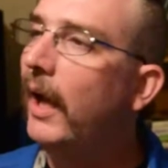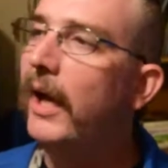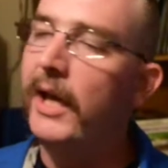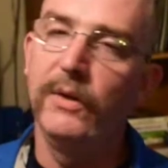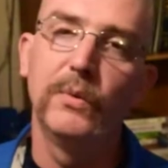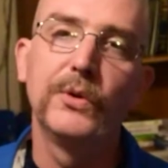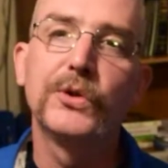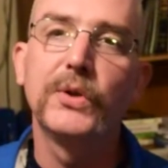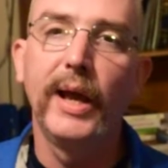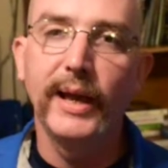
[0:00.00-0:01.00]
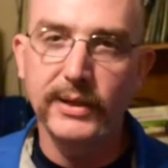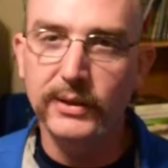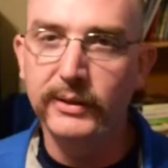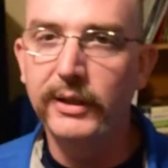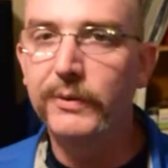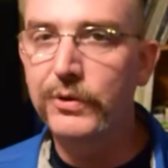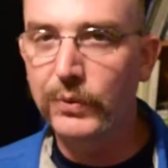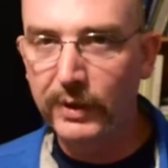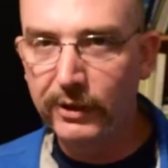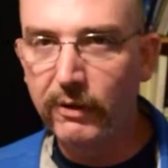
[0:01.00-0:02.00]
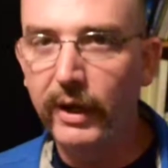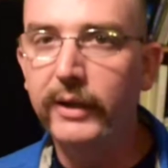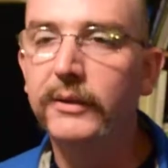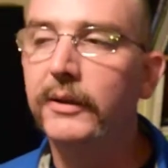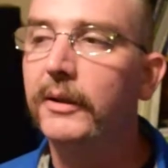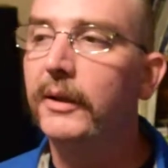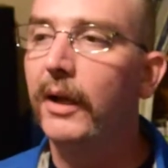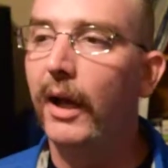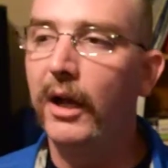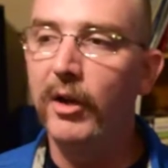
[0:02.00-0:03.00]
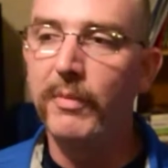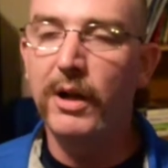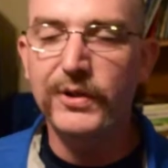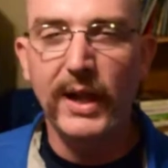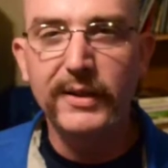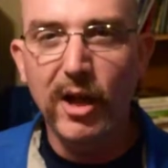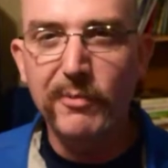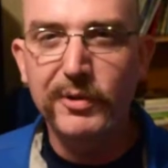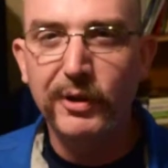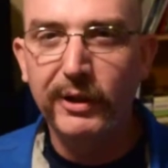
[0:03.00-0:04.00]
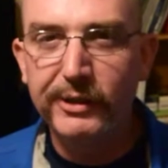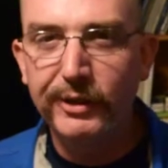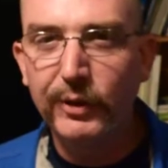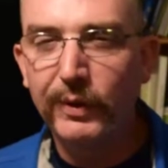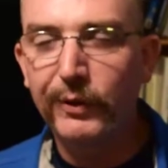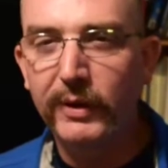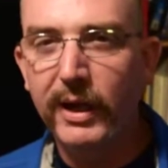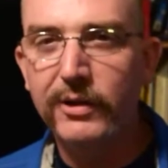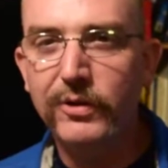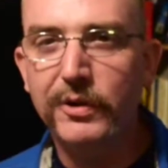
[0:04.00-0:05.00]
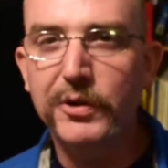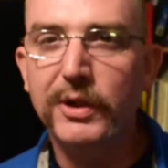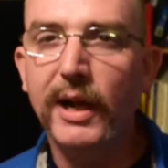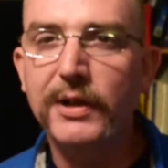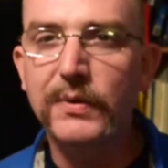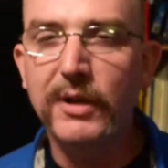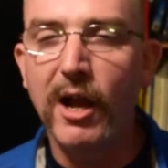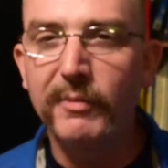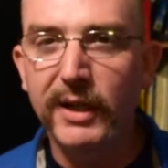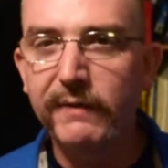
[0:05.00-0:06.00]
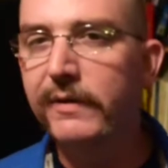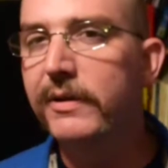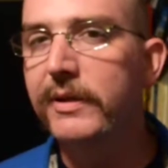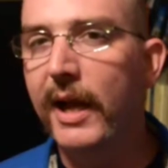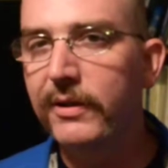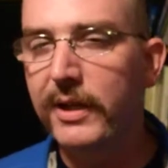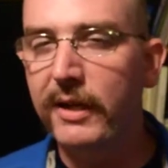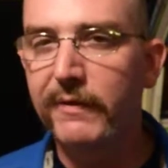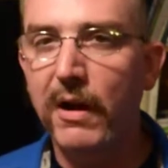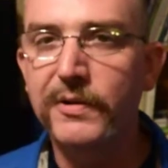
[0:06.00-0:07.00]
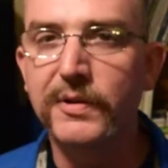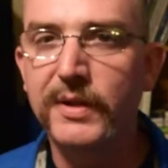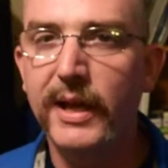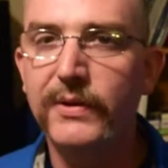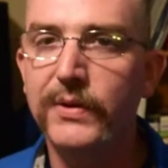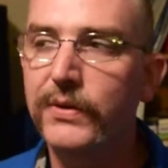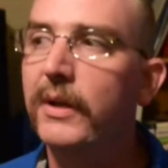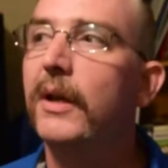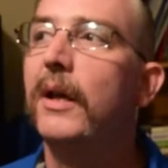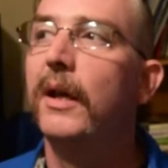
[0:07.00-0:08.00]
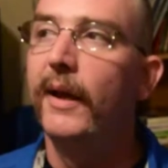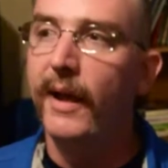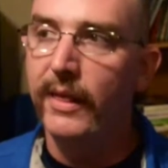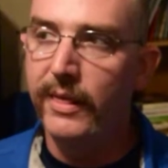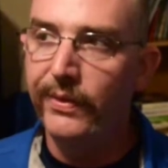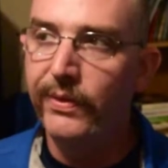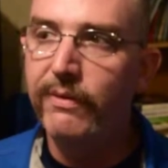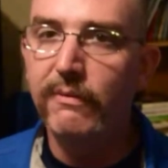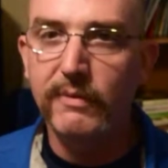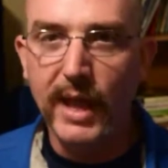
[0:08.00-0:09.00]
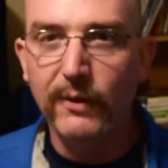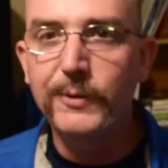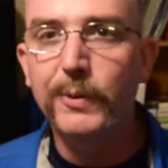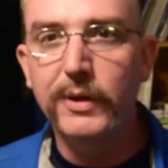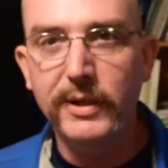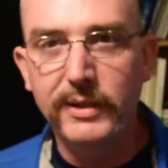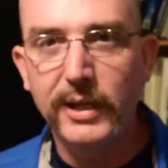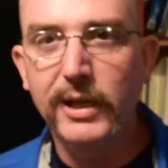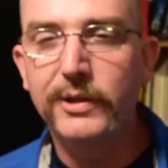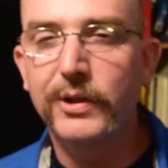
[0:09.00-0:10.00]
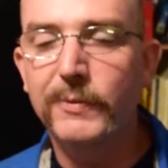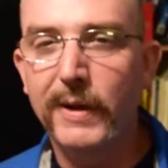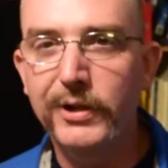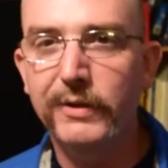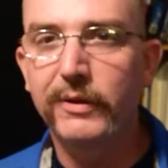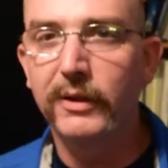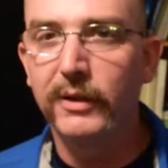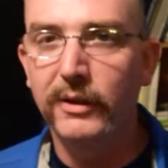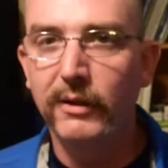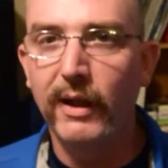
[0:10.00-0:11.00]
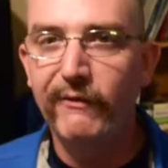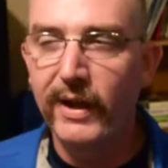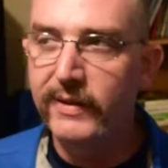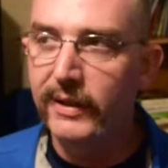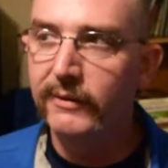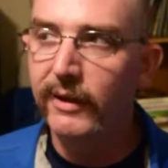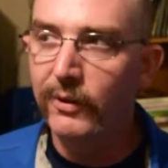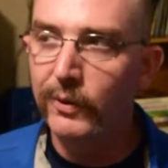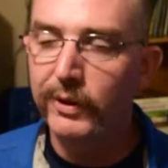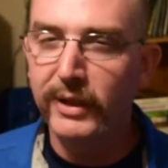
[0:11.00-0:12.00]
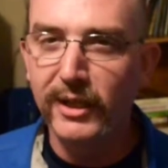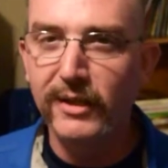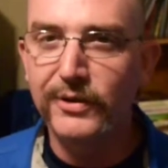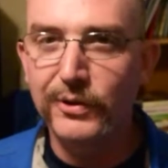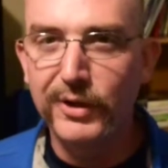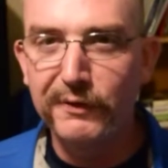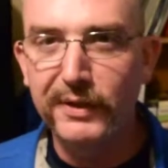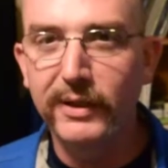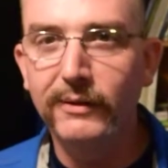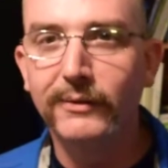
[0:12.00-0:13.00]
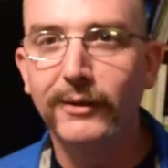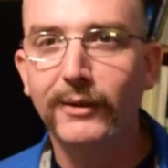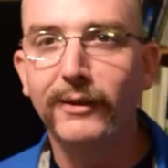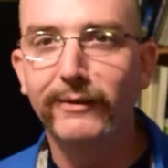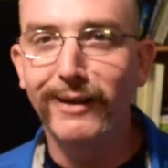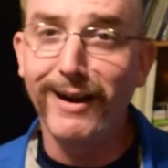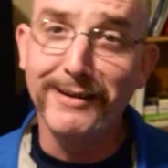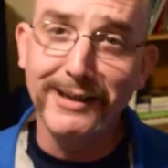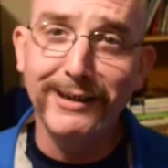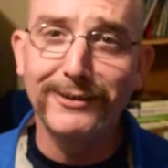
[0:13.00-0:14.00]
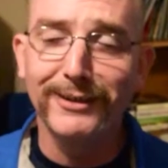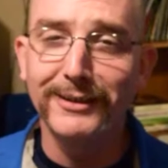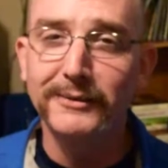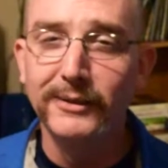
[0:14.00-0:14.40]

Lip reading: It was excellent. It was really great. Also had the opportunity to do a 3-day instructor's class with Tom Gibbons outside of Austin, Texas. That was pretty intense, especially the fact that in order to get a certificate that I needed to